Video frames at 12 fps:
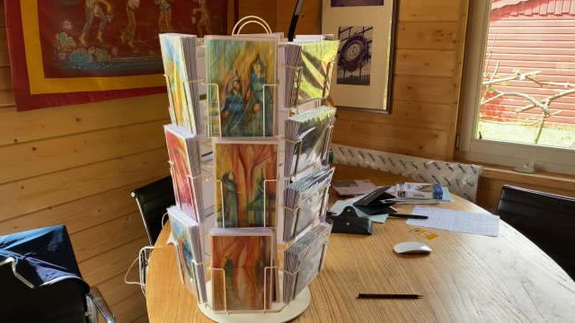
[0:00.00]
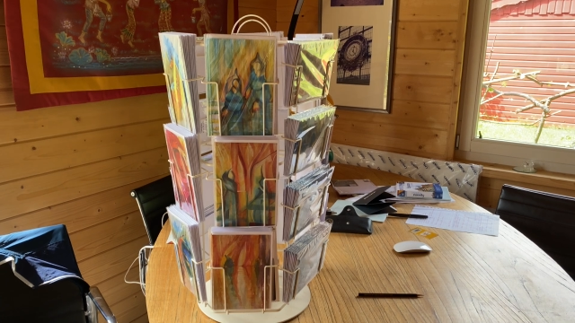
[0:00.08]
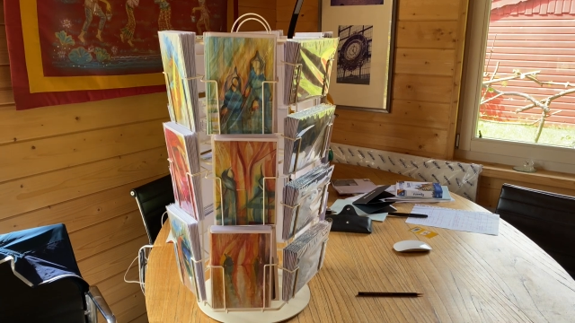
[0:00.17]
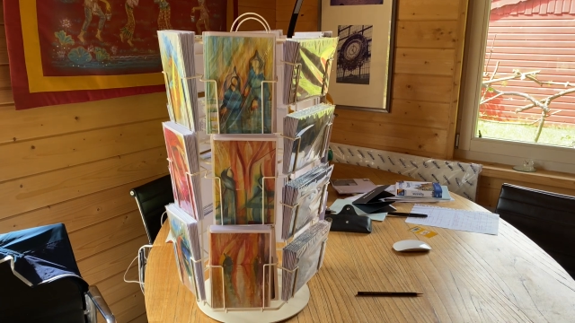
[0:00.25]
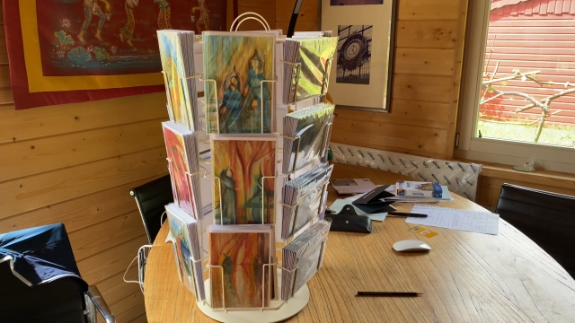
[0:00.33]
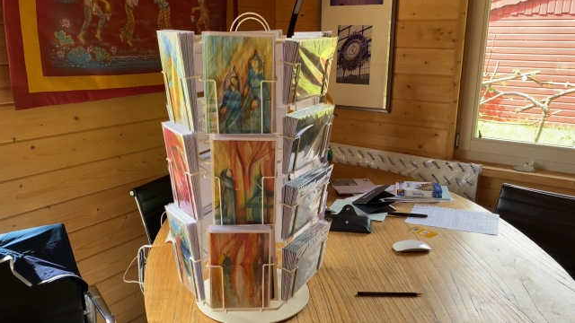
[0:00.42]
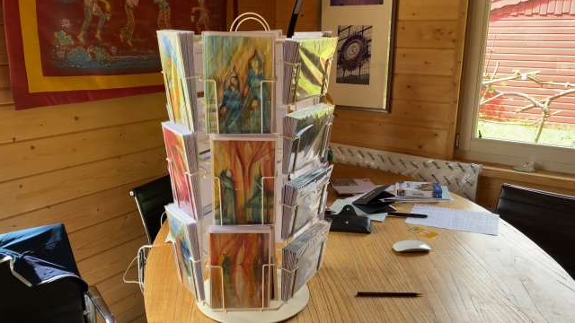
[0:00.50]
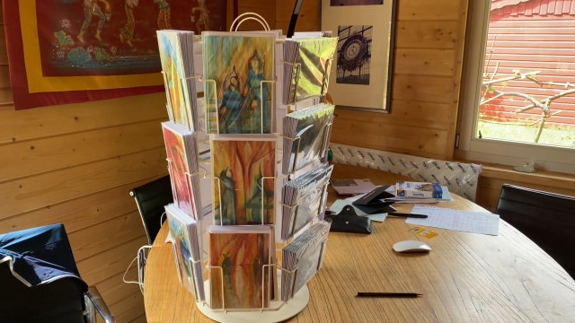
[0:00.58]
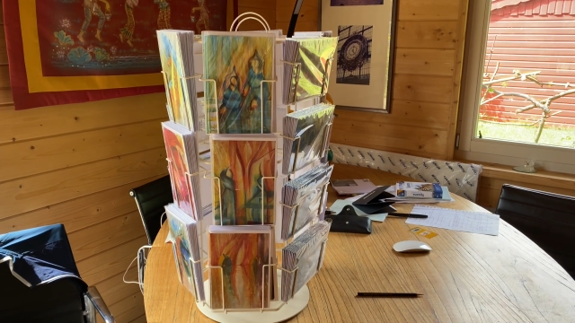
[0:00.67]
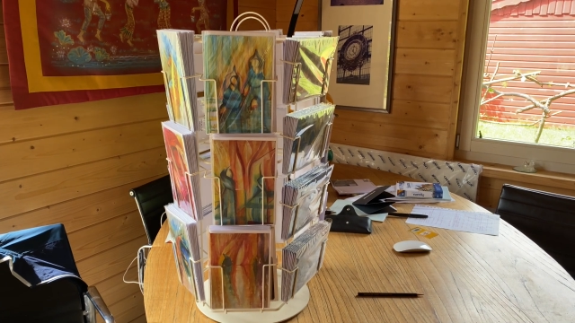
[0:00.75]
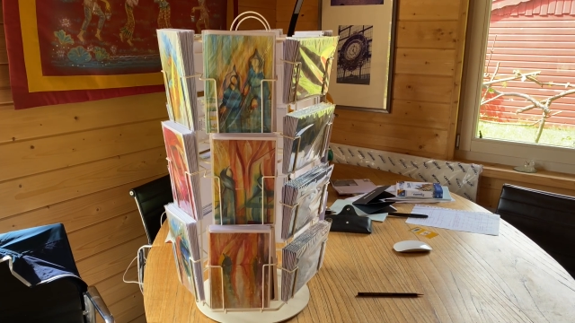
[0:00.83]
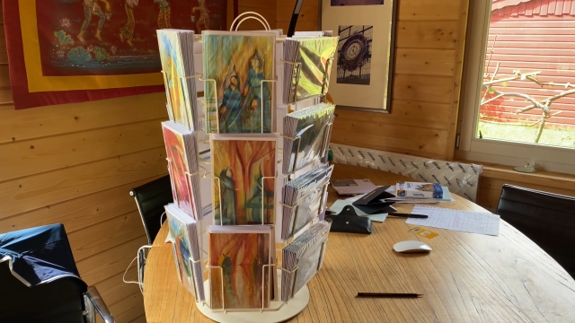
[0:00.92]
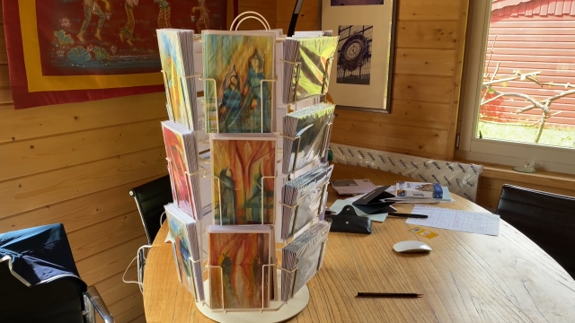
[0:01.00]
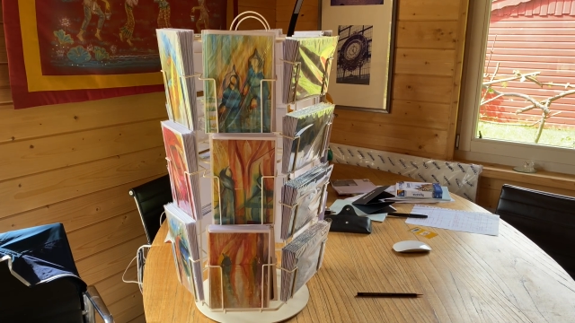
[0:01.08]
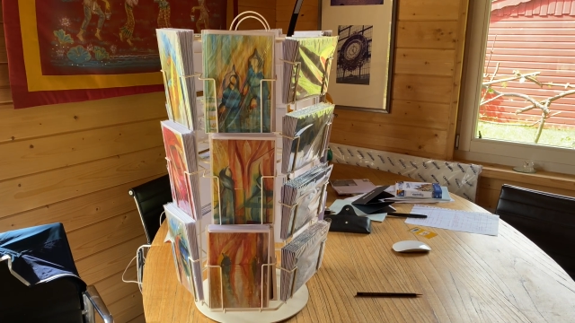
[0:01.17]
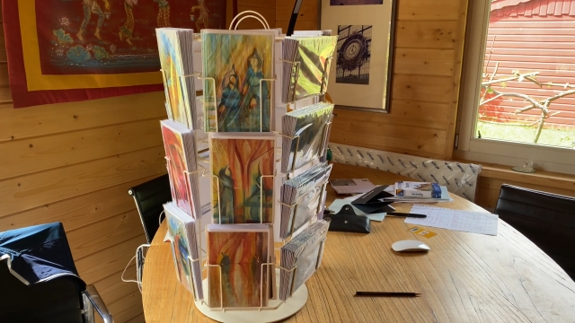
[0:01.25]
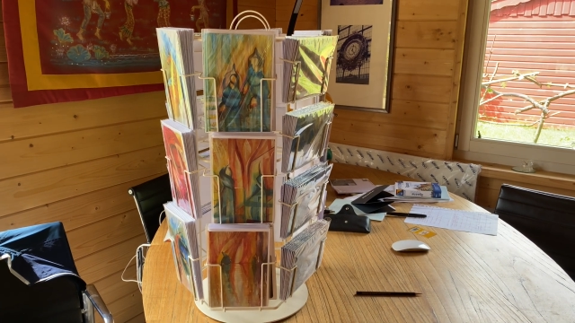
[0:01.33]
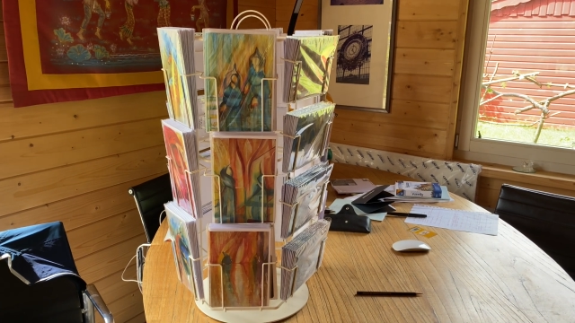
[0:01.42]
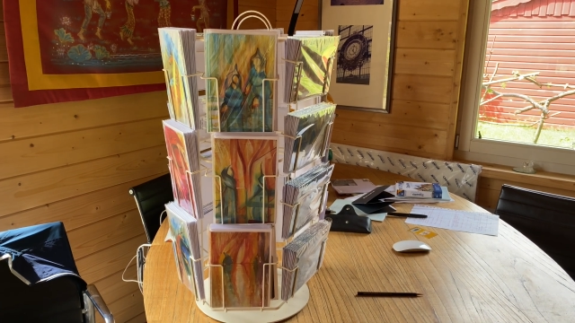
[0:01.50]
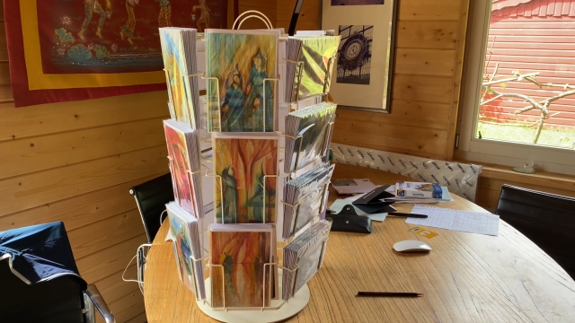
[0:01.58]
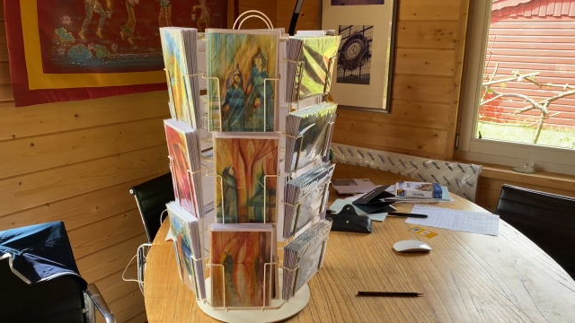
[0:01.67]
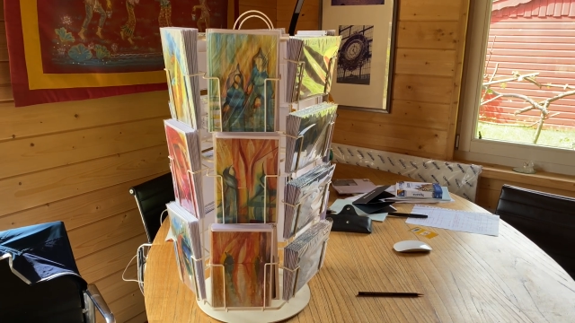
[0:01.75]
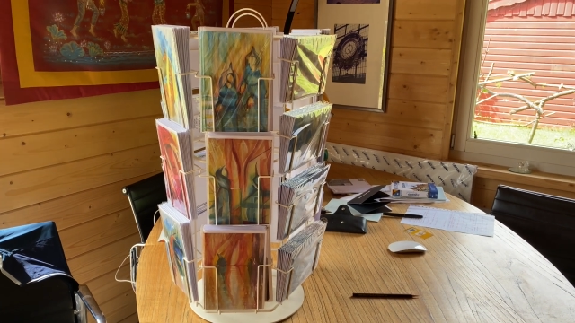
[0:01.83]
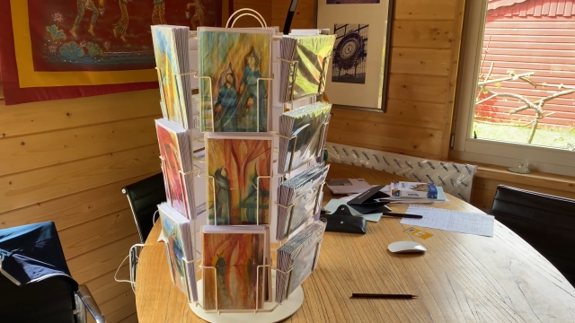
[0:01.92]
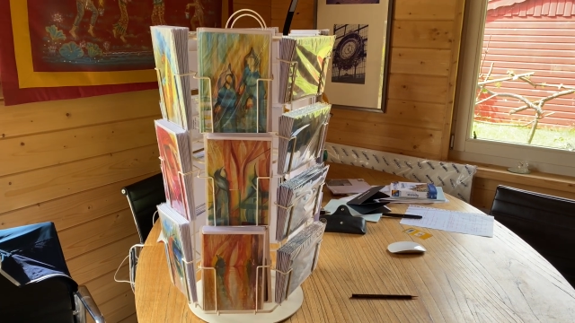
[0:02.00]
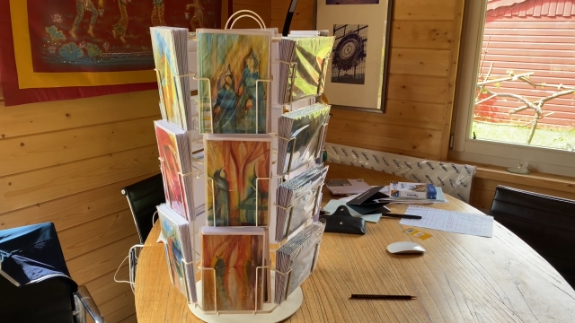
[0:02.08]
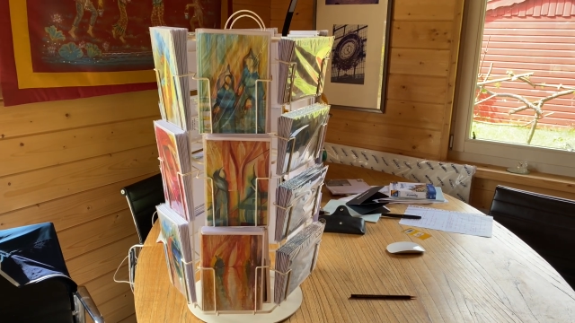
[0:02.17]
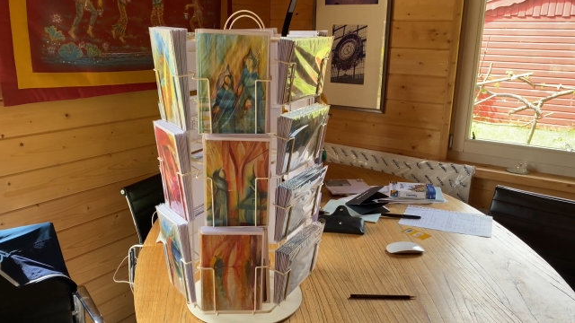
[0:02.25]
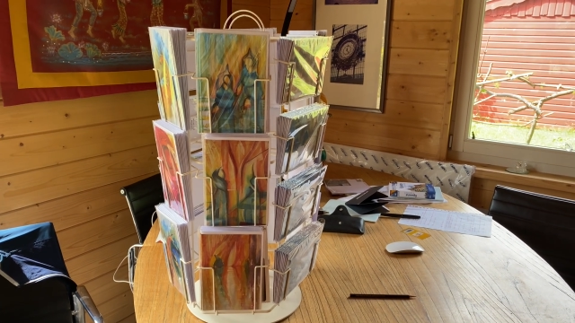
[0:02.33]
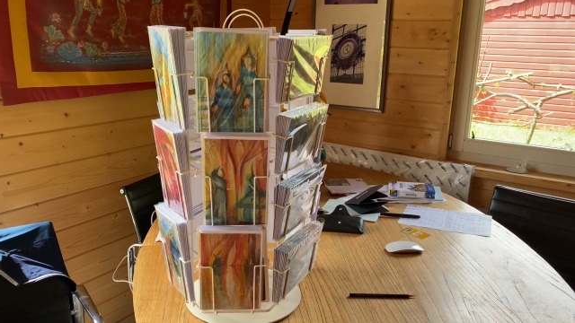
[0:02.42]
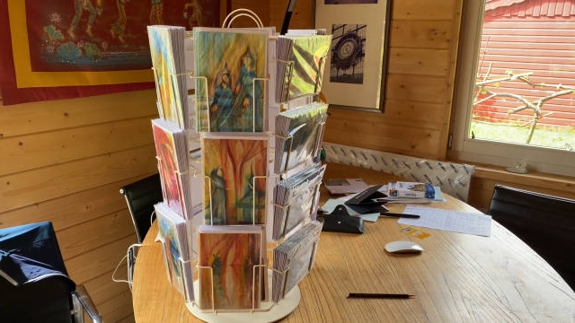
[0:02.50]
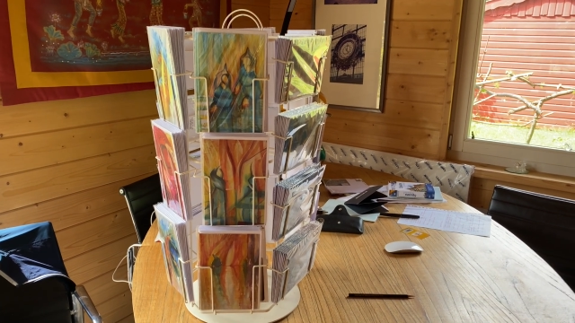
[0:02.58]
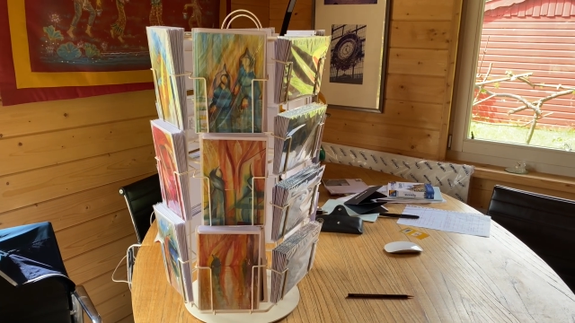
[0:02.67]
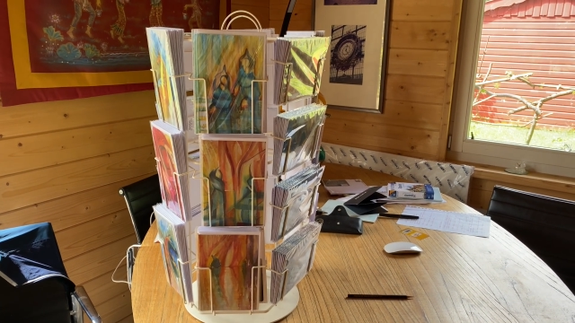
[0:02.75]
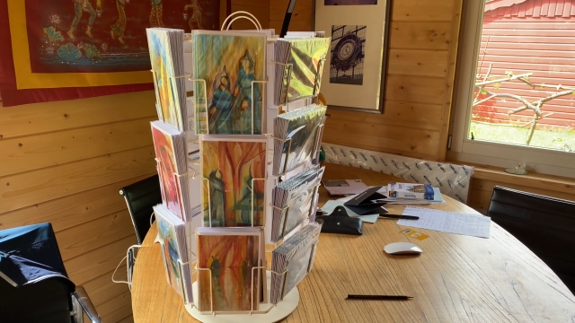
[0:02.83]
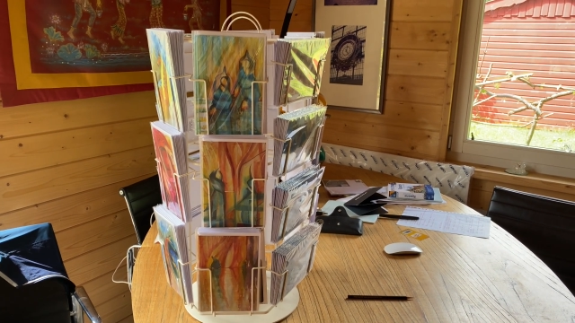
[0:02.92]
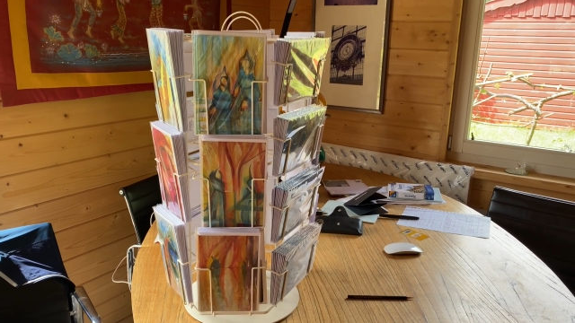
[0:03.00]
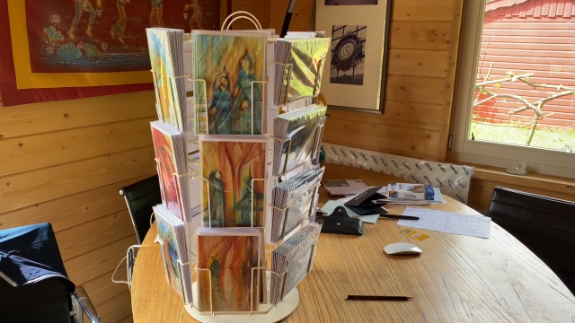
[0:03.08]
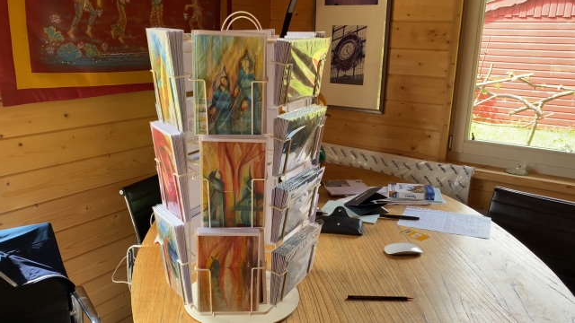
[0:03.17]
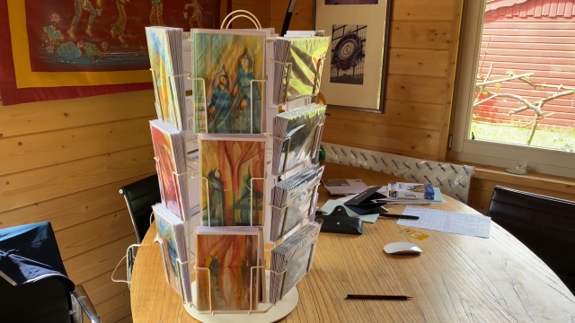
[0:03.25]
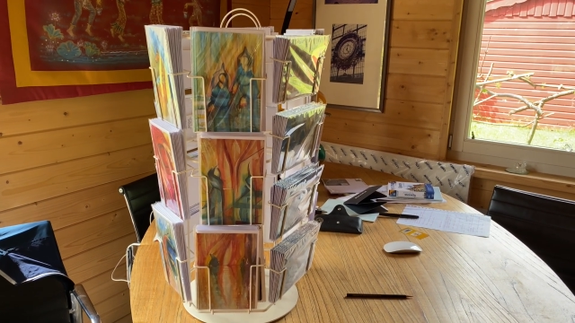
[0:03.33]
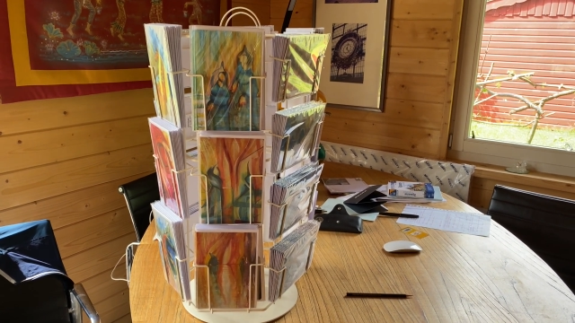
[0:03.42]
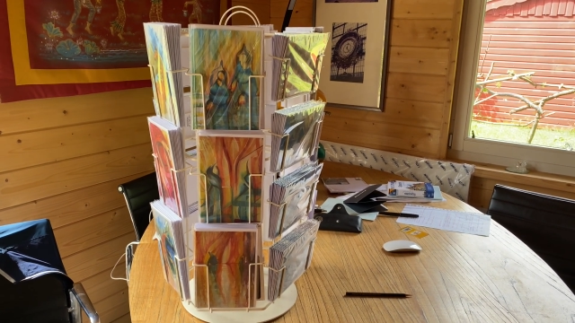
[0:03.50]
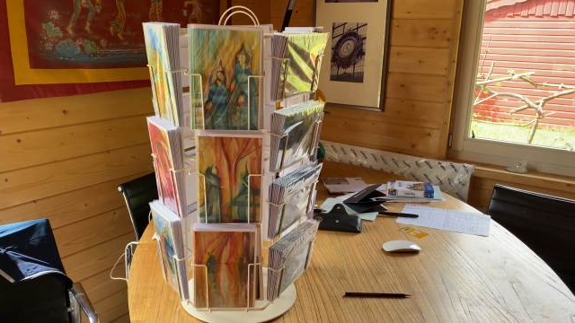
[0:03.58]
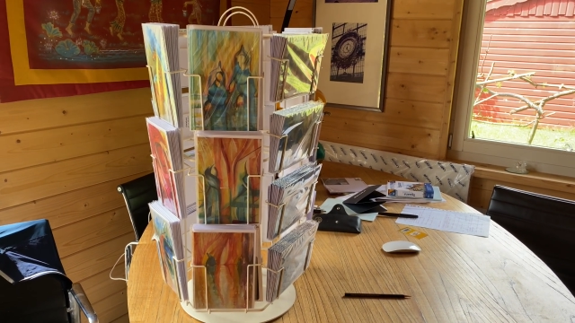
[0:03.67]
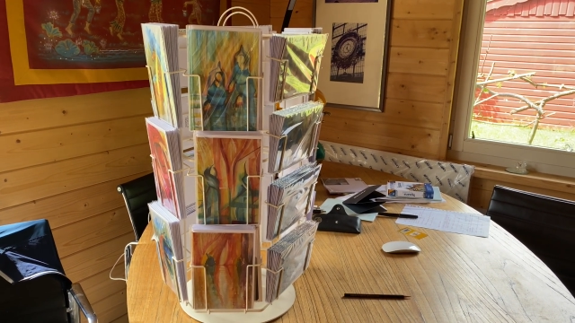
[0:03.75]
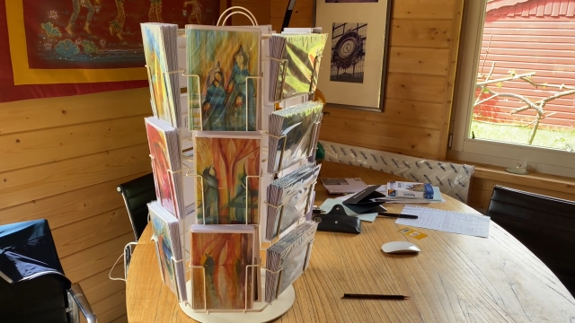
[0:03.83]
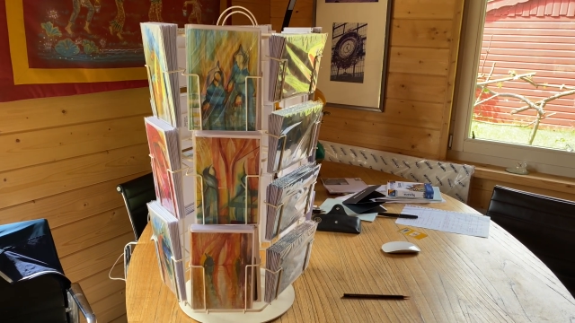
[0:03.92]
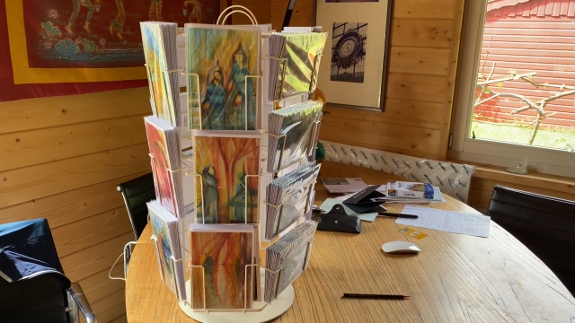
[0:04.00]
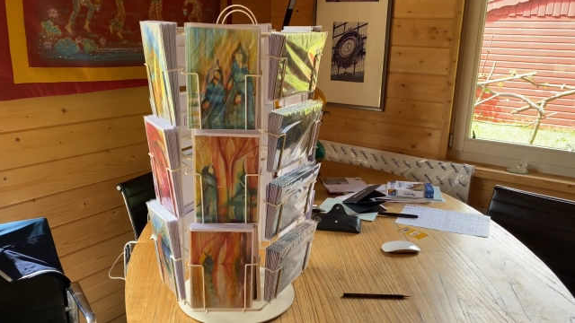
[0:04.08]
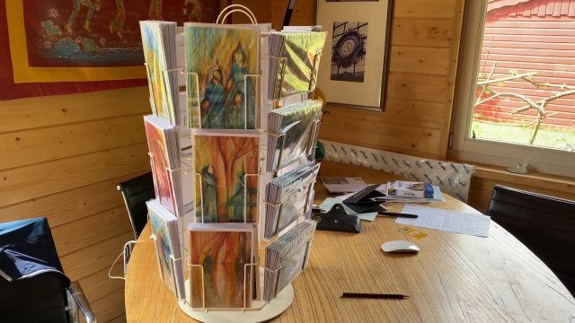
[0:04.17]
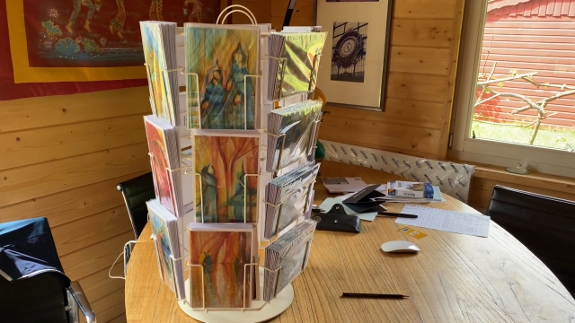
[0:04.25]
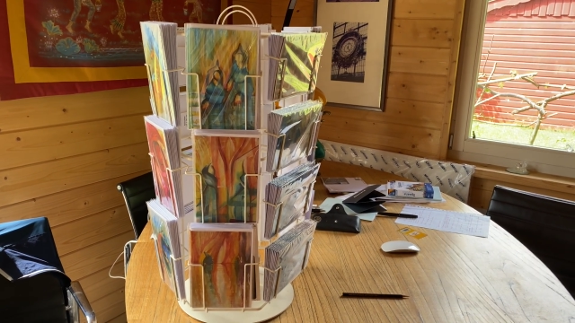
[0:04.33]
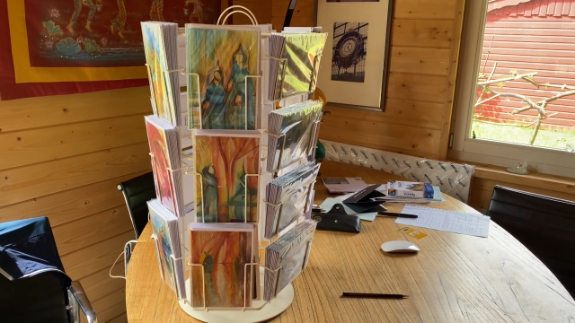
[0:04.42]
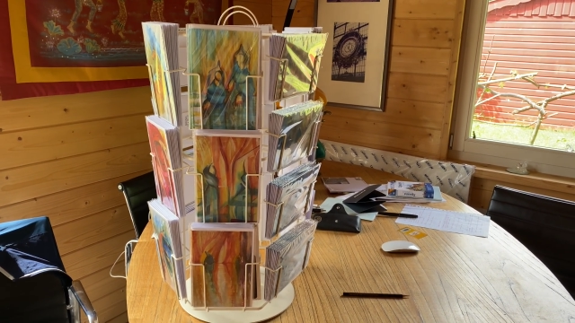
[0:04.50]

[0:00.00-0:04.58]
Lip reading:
Nobody's mouth can be seen.